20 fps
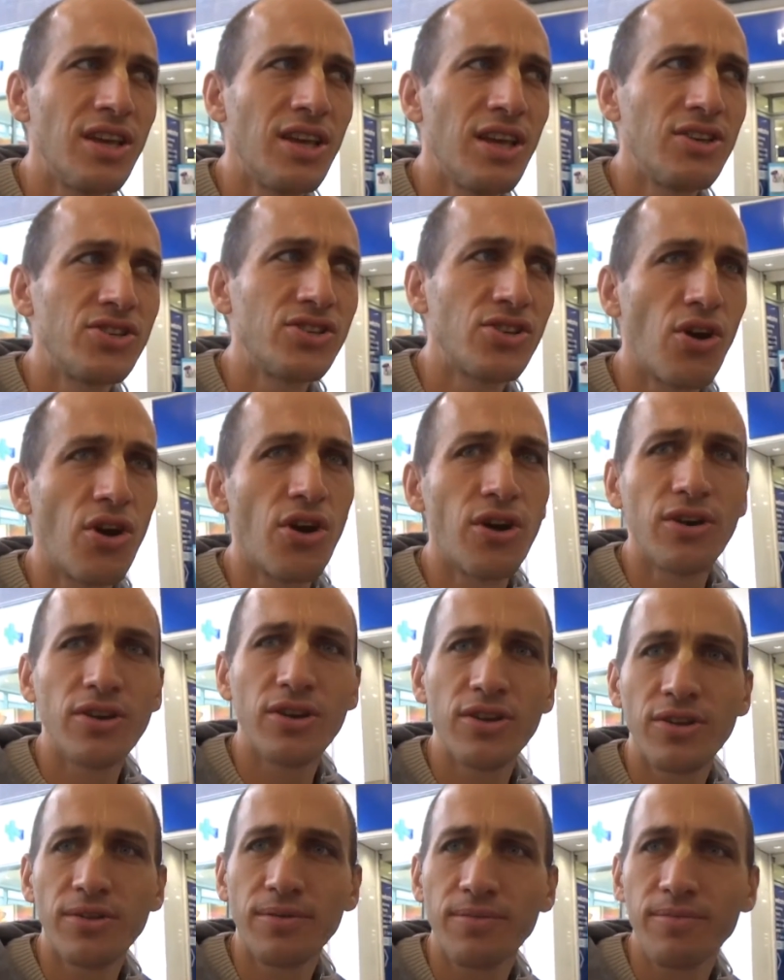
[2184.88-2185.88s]
But I am
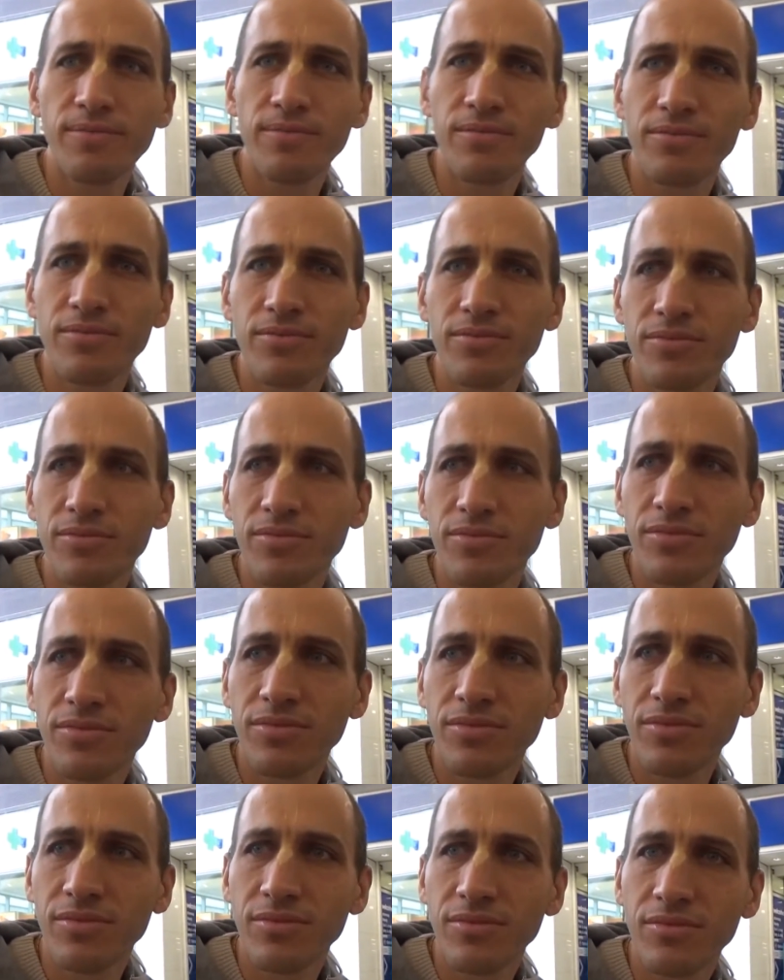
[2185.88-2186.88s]
meant to be smoking this
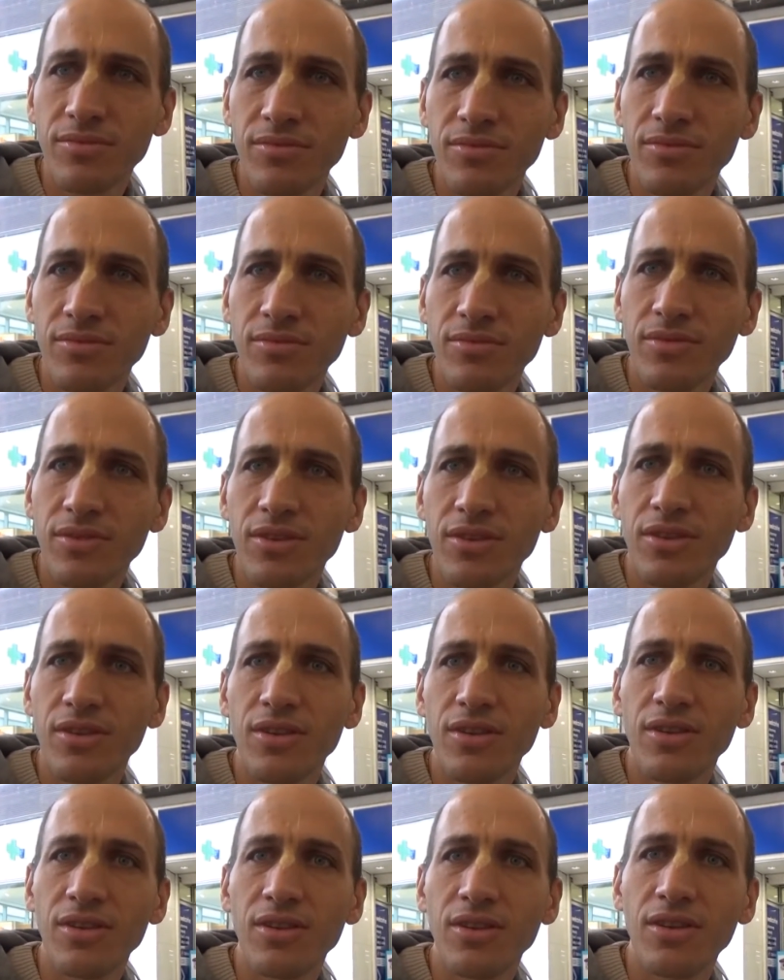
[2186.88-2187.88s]
at this point in my
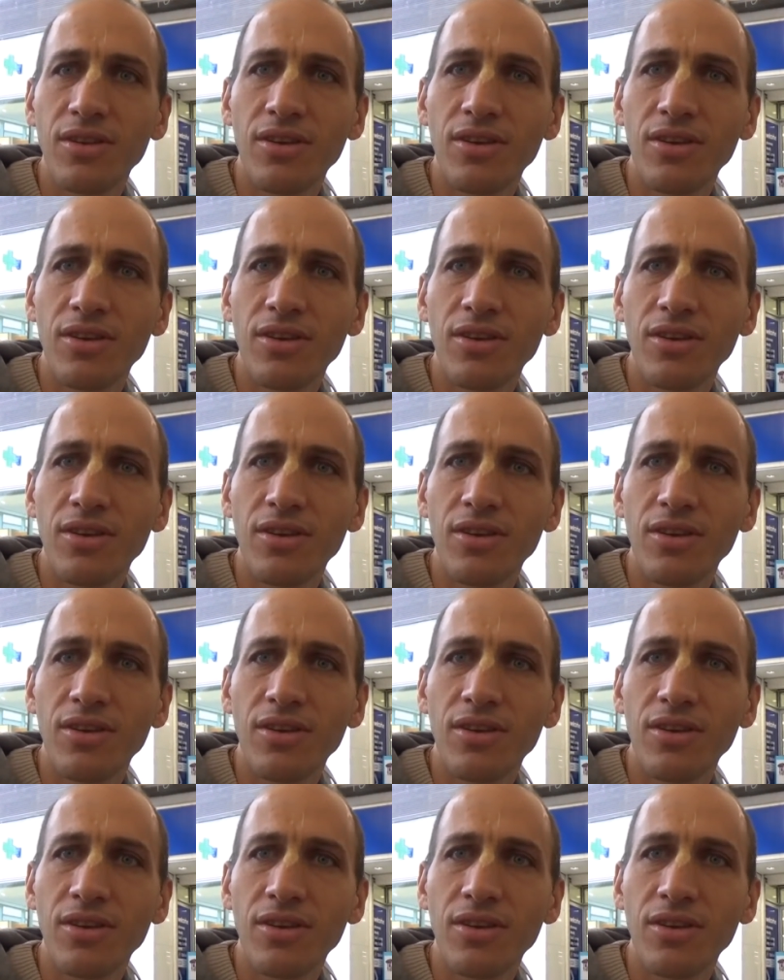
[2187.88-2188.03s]
life,